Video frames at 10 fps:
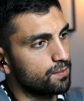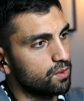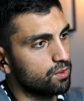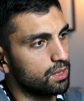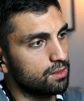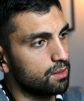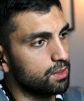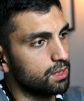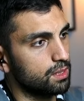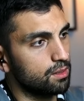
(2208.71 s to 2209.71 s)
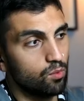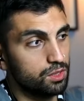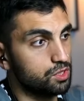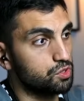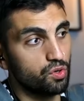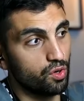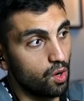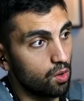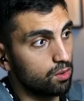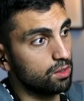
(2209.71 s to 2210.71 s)
okay, tell me what is your
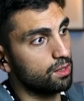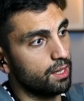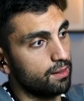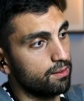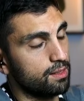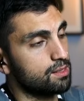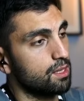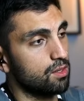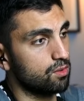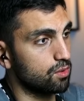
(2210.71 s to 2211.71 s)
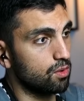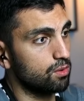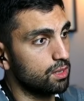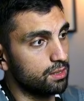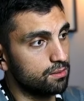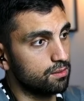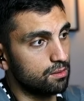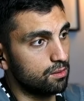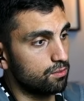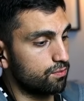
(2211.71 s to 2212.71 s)
goal, and they say your goal, and
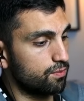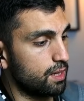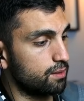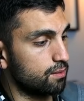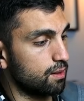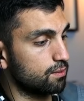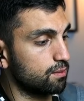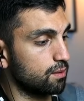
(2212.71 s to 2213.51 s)
do you find that